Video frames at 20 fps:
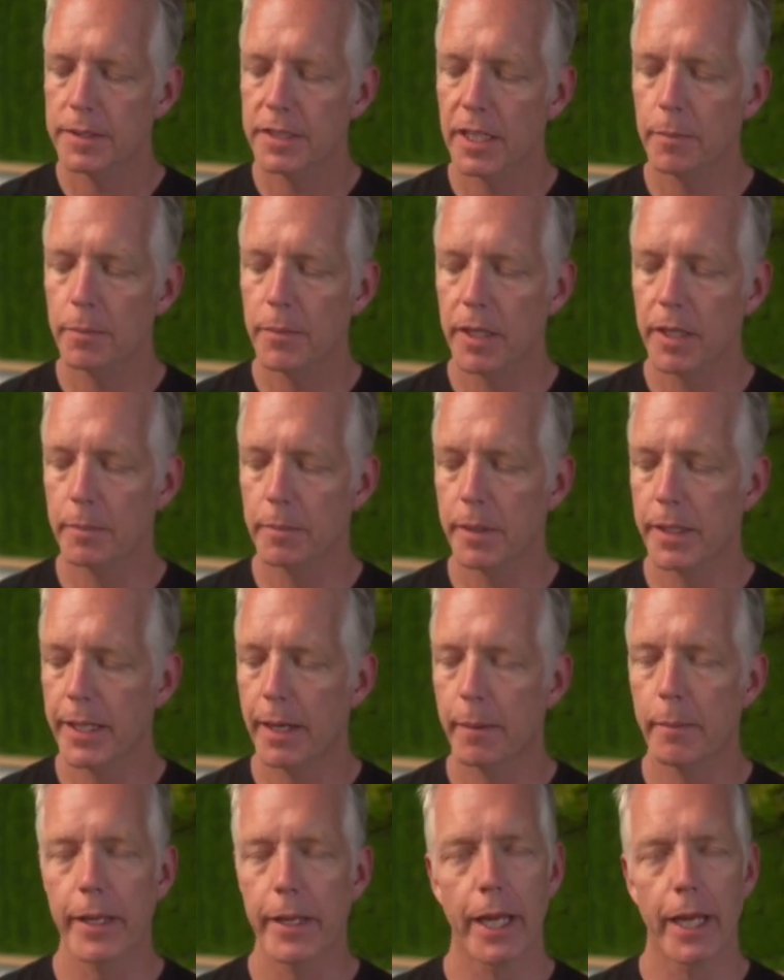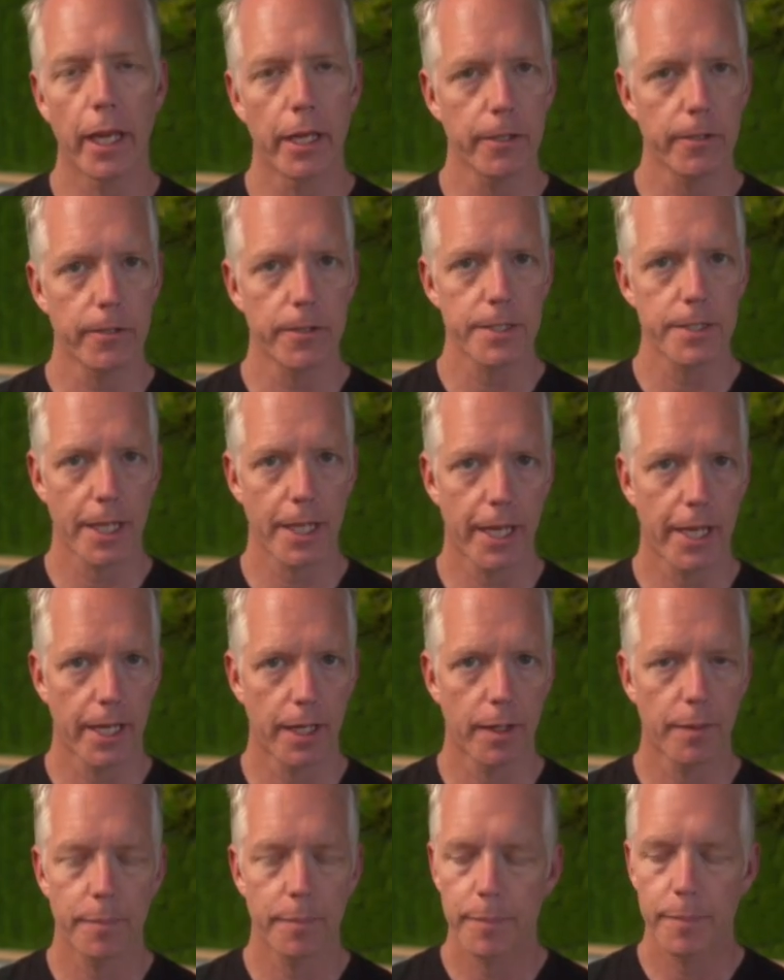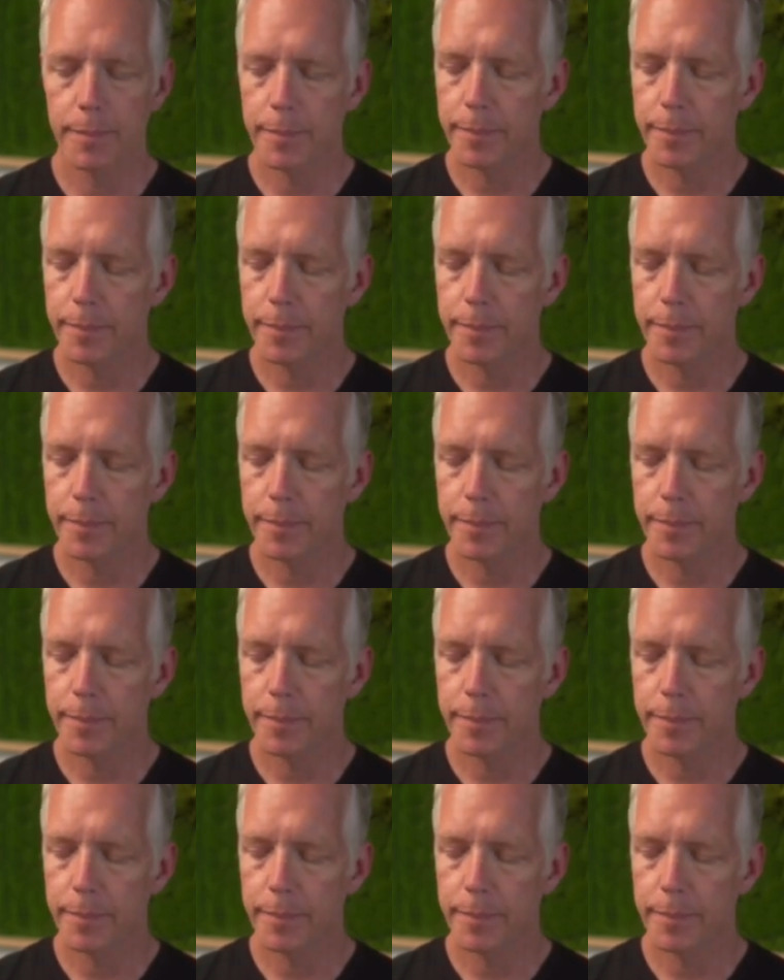Same thing, but now my anchor is A.